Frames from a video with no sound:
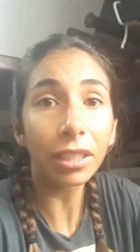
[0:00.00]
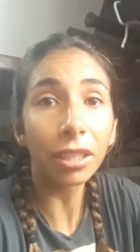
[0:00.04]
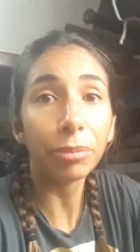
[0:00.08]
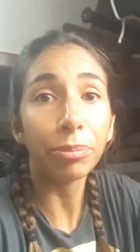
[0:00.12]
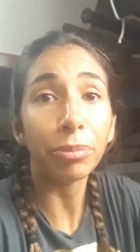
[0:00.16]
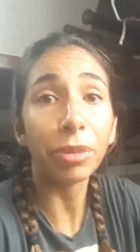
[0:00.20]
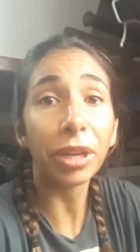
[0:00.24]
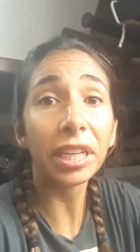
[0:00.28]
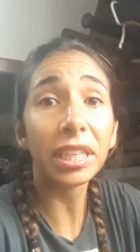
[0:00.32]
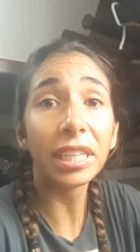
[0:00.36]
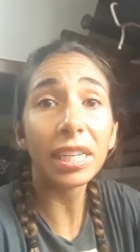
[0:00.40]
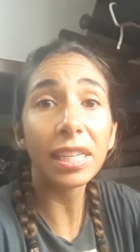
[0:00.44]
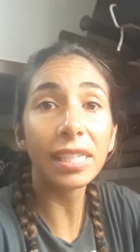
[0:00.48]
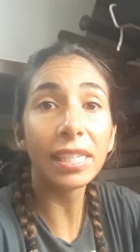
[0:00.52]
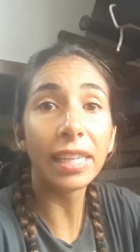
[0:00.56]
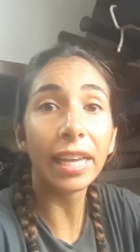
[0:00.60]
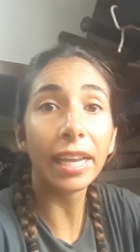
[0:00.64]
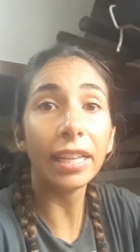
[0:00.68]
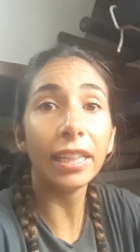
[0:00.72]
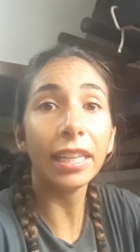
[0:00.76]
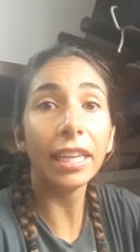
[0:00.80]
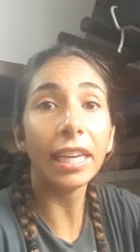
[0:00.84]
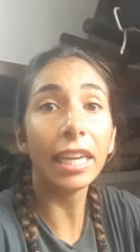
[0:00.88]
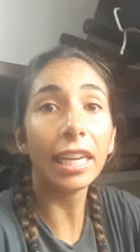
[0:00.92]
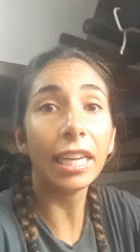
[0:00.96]
bring the
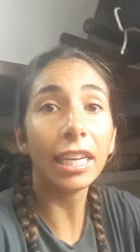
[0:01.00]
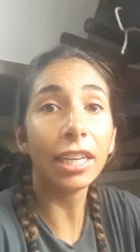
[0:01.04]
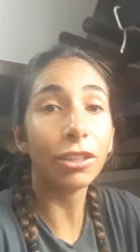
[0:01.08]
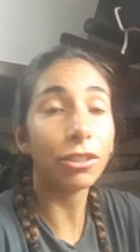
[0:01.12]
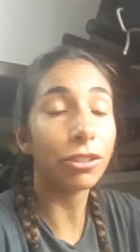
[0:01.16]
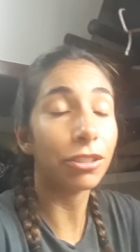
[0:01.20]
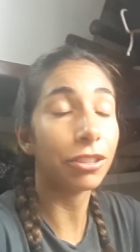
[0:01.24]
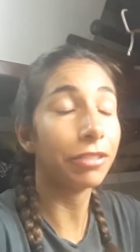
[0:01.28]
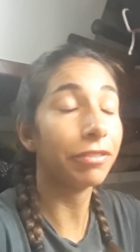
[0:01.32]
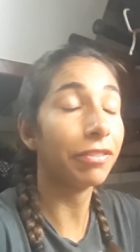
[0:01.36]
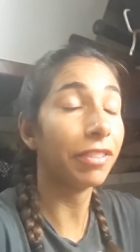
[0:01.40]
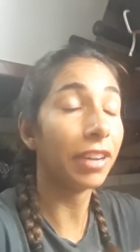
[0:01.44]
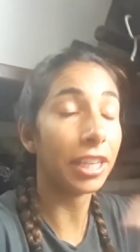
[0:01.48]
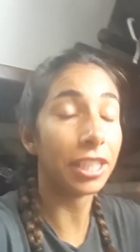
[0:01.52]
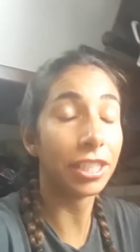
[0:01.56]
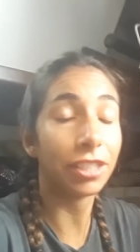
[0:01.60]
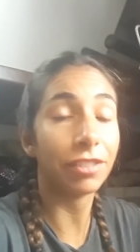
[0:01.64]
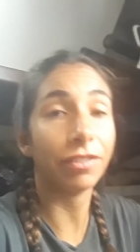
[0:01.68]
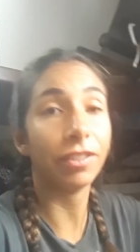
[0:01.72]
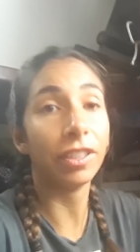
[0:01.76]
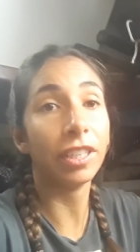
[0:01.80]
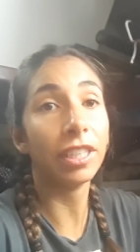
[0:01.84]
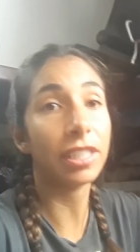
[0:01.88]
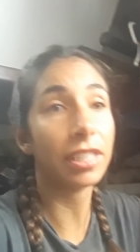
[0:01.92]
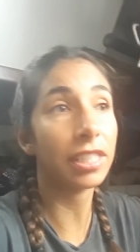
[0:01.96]
sail in, or vice
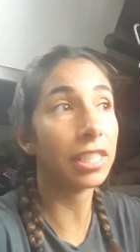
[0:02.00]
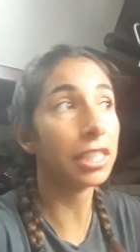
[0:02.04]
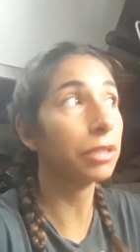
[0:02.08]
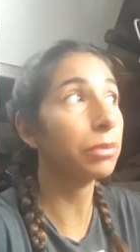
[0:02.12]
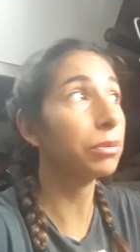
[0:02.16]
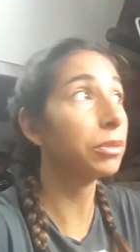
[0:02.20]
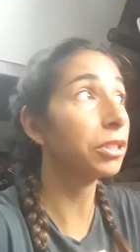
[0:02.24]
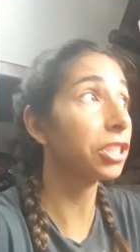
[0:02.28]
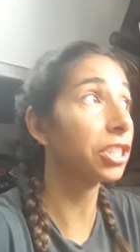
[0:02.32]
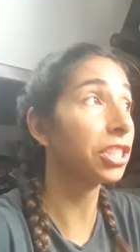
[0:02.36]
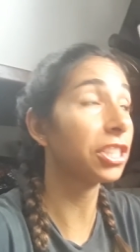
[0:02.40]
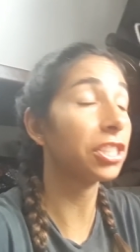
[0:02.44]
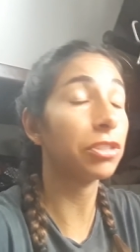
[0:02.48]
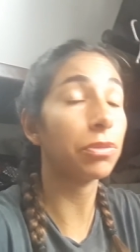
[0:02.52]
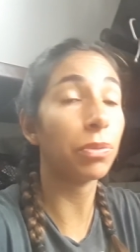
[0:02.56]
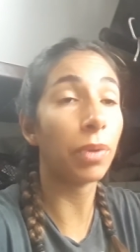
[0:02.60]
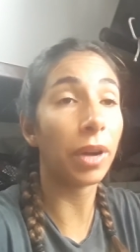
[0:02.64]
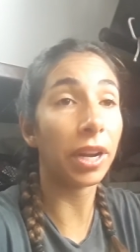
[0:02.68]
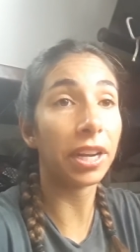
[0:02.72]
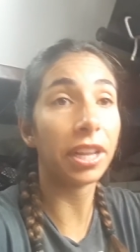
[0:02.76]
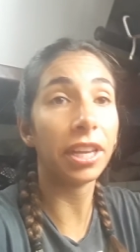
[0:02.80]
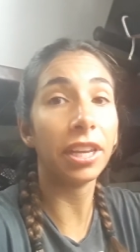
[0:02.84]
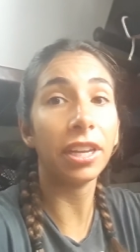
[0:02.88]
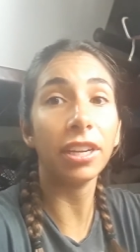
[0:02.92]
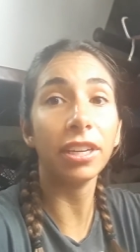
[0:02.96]
versa. We're just
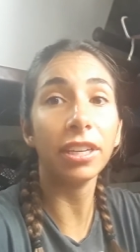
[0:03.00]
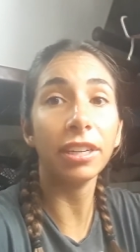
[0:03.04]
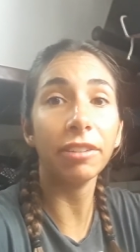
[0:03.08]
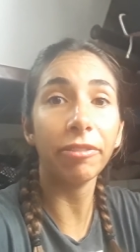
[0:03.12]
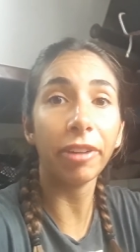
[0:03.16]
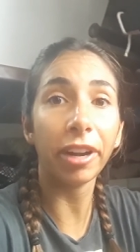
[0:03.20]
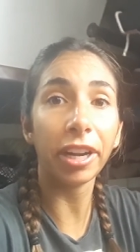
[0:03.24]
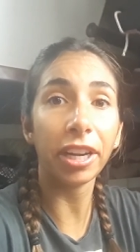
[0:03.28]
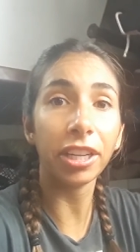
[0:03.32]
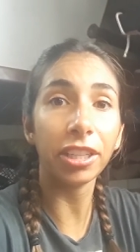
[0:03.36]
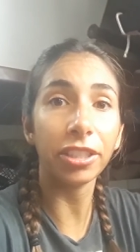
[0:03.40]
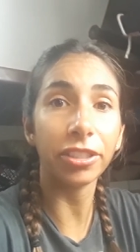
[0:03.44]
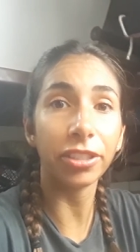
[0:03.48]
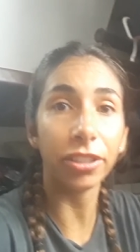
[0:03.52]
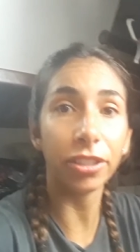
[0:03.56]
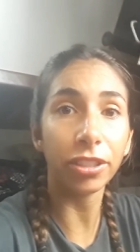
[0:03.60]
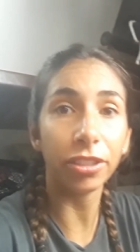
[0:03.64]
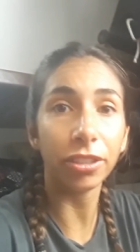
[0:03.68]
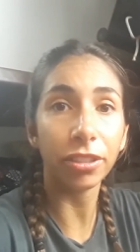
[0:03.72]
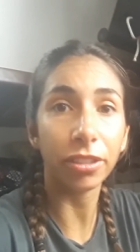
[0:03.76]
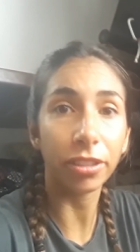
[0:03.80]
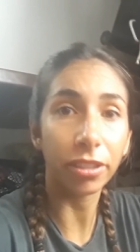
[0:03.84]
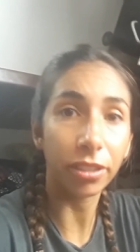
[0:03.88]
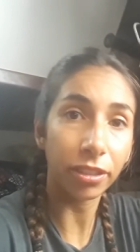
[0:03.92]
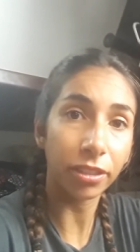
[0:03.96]
right here ready
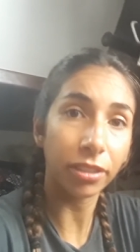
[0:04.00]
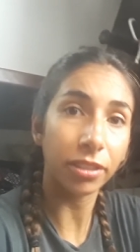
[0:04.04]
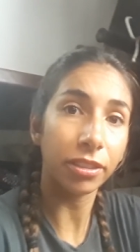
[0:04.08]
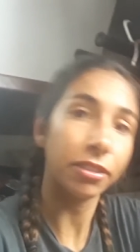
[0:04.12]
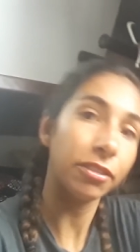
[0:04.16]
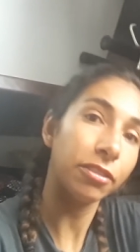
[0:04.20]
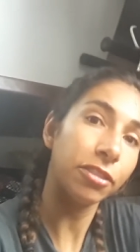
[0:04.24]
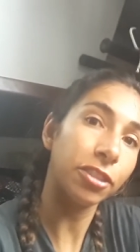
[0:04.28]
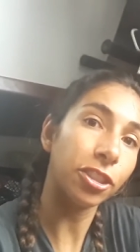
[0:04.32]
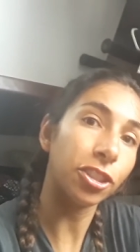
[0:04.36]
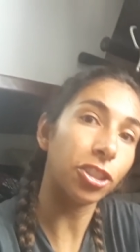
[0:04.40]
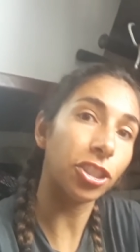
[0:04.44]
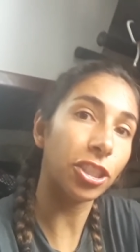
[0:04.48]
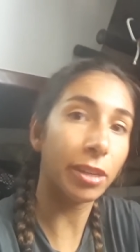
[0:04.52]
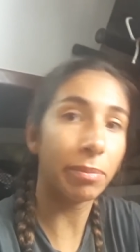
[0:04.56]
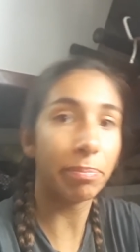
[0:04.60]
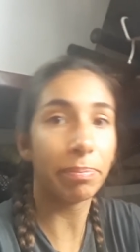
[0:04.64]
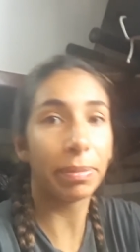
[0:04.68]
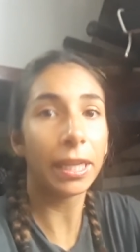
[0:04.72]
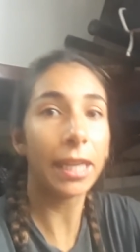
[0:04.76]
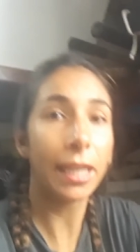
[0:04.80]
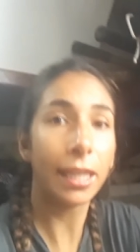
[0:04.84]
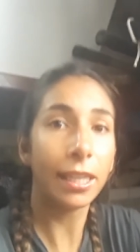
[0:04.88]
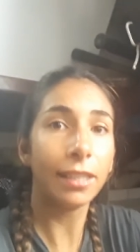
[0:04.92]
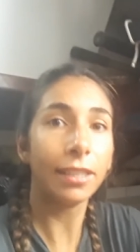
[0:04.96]
to
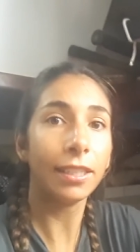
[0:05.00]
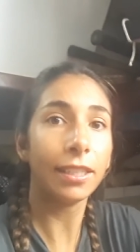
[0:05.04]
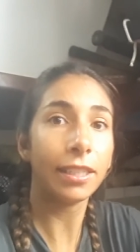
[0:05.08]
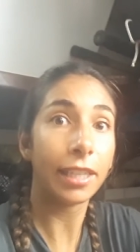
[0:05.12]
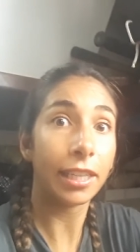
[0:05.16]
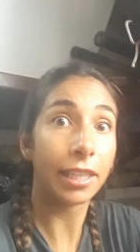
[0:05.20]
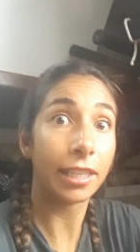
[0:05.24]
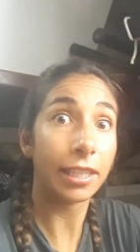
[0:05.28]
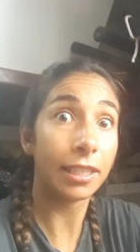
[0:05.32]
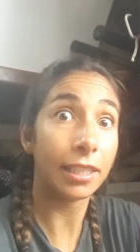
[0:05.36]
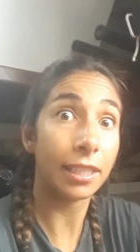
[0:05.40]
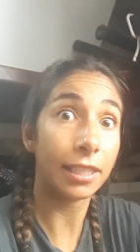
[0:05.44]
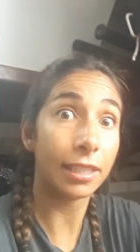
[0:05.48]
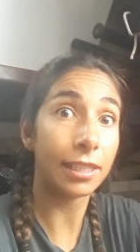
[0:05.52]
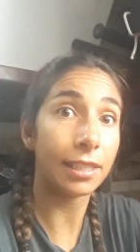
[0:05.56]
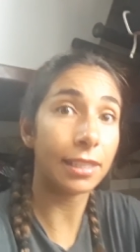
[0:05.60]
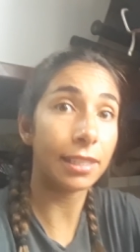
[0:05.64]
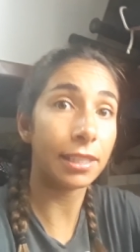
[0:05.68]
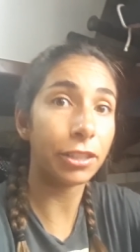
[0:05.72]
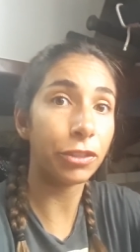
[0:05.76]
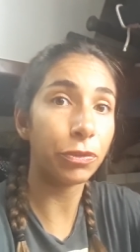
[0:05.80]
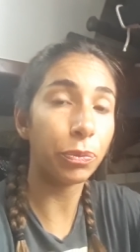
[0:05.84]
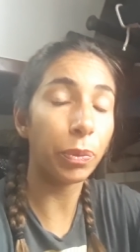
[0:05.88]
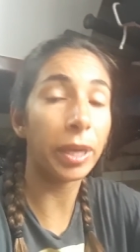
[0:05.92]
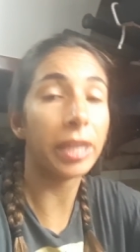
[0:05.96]
jump in, and
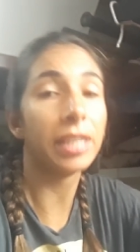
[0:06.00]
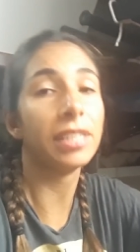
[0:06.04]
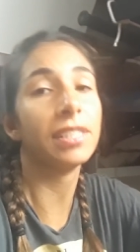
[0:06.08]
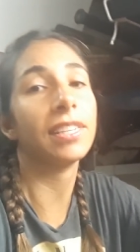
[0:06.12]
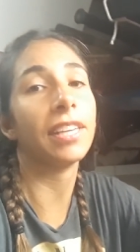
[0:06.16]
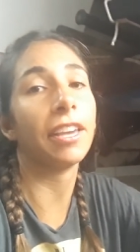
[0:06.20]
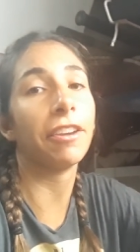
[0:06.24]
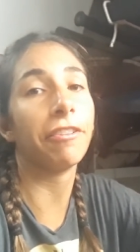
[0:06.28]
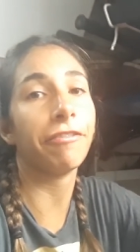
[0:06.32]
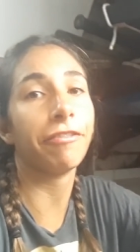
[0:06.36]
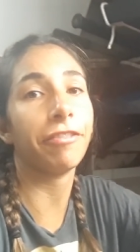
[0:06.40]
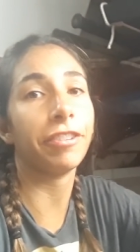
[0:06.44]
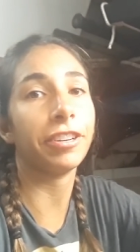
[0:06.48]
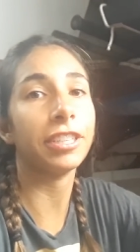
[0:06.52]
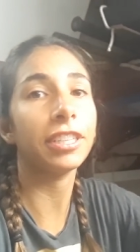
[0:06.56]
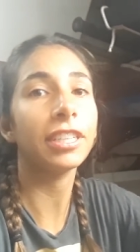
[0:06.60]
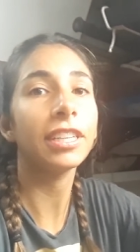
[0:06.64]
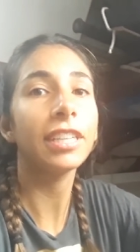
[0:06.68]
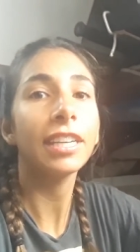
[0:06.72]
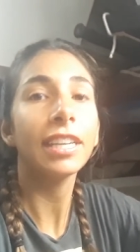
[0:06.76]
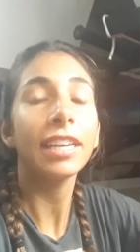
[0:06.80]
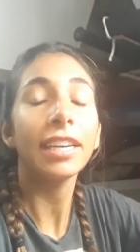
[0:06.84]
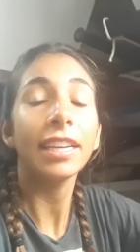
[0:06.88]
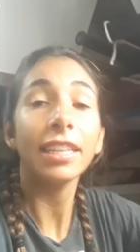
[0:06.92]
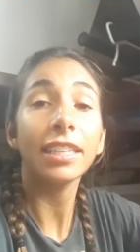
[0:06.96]
it's way safer.
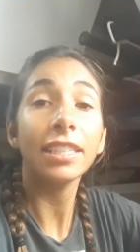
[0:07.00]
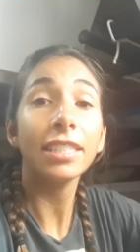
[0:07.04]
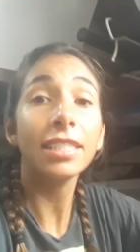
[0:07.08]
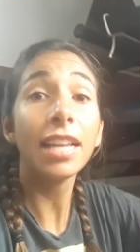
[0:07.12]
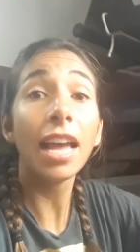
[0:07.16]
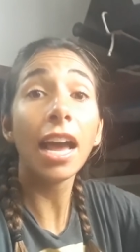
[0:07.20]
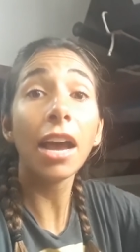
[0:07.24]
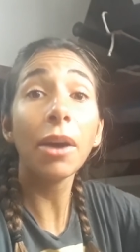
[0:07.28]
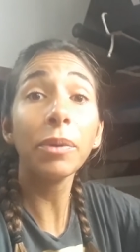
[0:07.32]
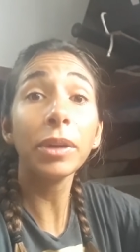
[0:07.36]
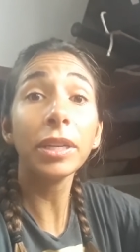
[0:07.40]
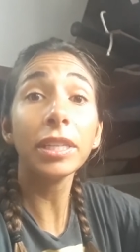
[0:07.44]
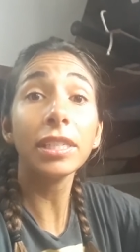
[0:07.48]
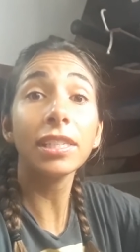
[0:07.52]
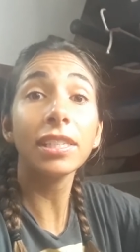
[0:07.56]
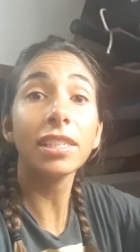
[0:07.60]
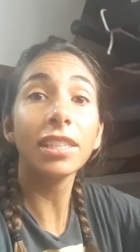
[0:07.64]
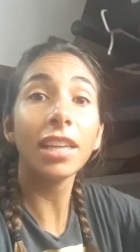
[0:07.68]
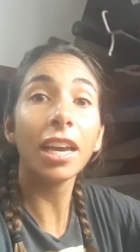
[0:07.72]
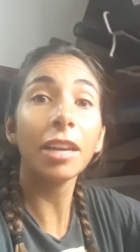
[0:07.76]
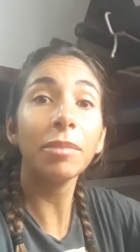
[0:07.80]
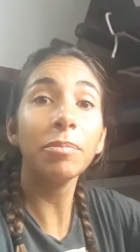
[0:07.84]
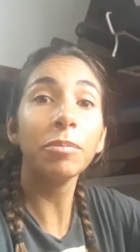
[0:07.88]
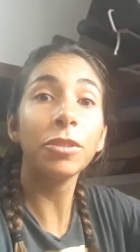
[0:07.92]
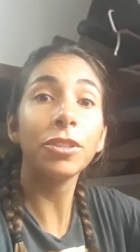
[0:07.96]
Now it's
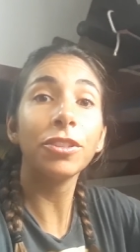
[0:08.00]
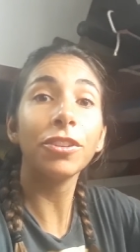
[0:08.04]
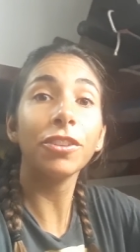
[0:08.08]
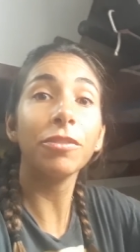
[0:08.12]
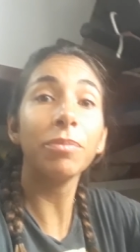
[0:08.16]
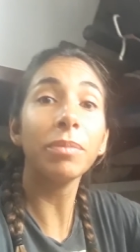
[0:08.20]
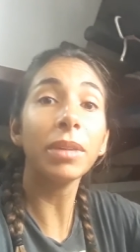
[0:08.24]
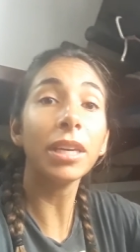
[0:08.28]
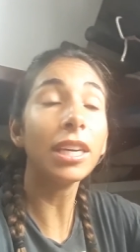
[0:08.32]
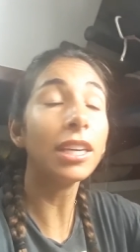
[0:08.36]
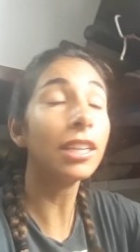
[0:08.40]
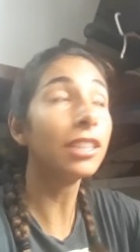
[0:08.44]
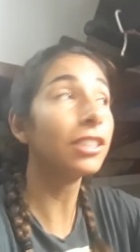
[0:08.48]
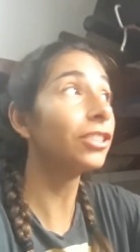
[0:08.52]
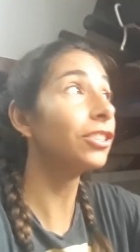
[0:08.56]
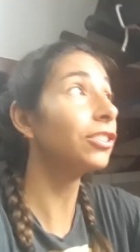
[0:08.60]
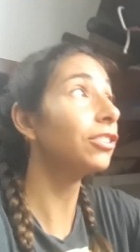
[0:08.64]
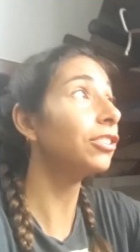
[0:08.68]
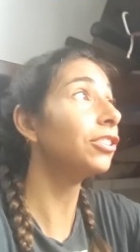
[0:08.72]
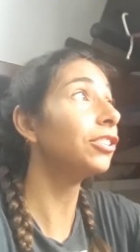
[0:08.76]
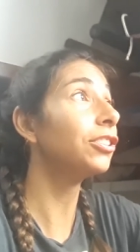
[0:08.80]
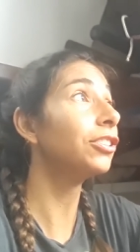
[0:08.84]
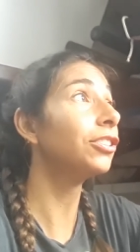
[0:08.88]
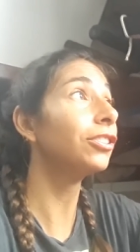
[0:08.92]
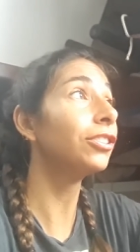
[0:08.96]
time for me
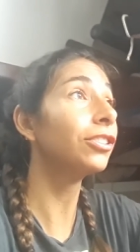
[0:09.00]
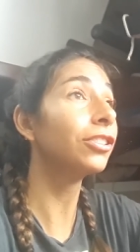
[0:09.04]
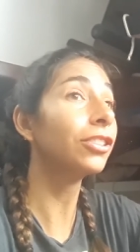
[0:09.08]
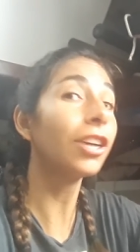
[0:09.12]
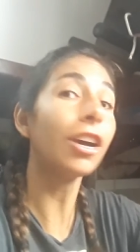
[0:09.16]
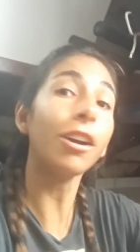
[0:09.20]
to